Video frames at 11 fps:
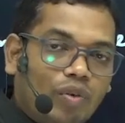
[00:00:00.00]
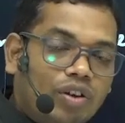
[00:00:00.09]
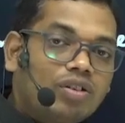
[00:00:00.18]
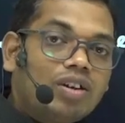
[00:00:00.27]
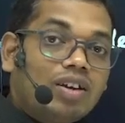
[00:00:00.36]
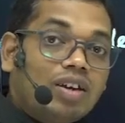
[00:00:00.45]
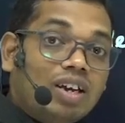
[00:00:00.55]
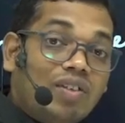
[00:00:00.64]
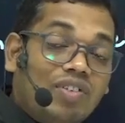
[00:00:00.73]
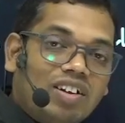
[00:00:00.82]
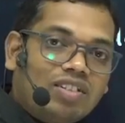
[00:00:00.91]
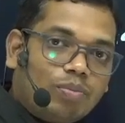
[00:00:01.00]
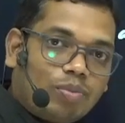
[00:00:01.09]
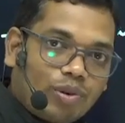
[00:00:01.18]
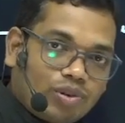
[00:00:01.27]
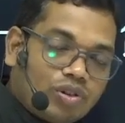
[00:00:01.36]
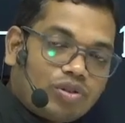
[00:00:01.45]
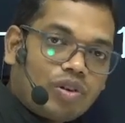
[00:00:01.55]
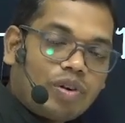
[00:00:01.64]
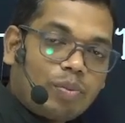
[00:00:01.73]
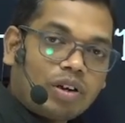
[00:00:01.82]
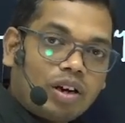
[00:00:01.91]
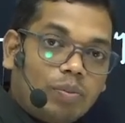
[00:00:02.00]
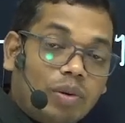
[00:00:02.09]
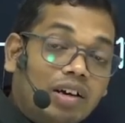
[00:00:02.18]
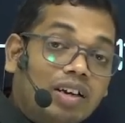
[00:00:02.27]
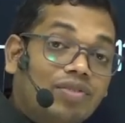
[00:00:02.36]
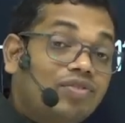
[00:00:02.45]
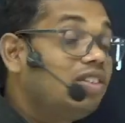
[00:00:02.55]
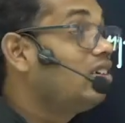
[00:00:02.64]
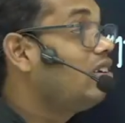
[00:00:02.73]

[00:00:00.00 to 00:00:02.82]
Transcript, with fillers: which even in the presence of apical bud, if the